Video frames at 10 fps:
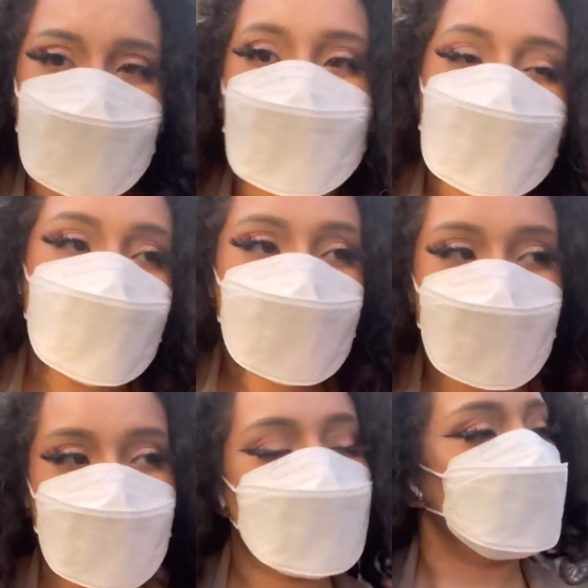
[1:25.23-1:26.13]
of this
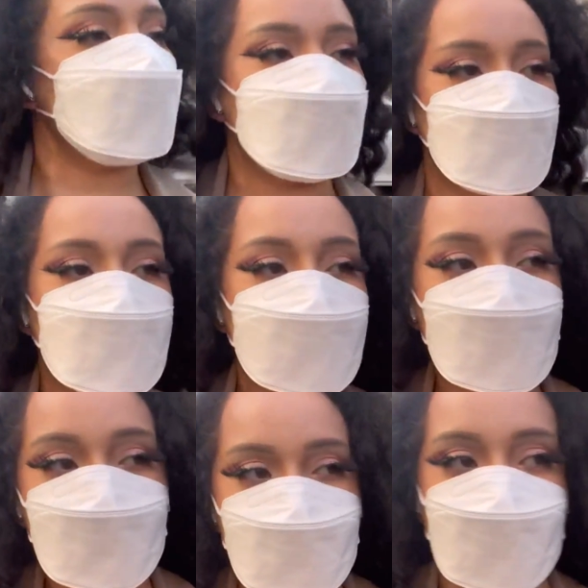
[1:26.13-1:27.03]
shirt is really
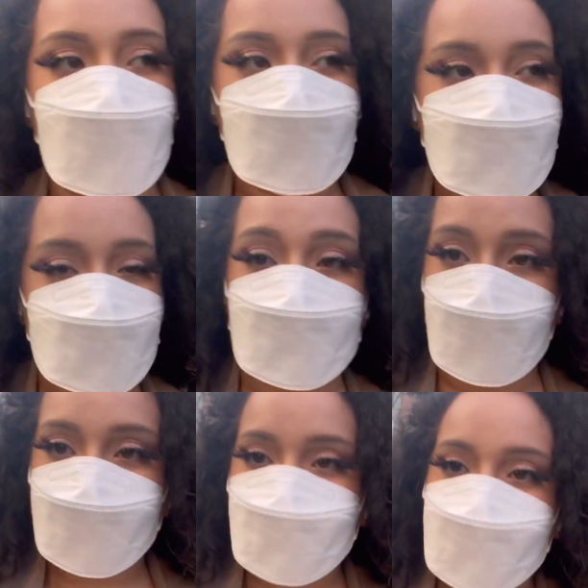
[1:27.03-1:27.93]
open in the
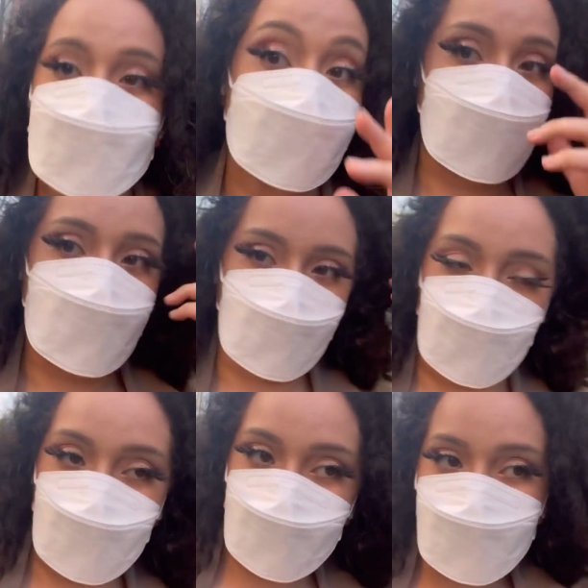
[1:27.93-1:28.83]
back and you can see my
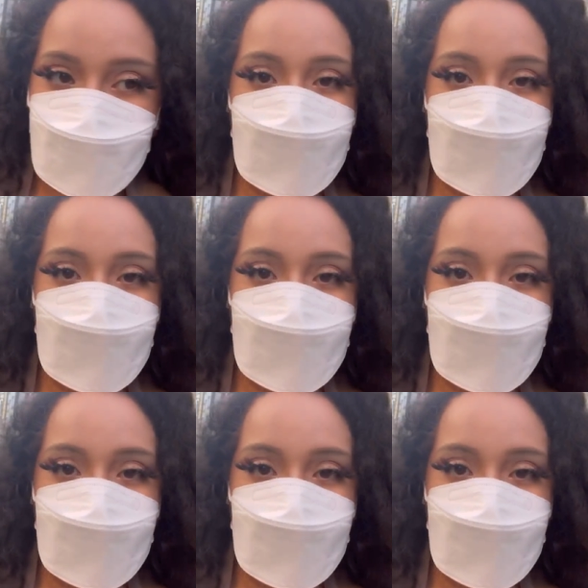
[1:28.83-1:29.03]
bra.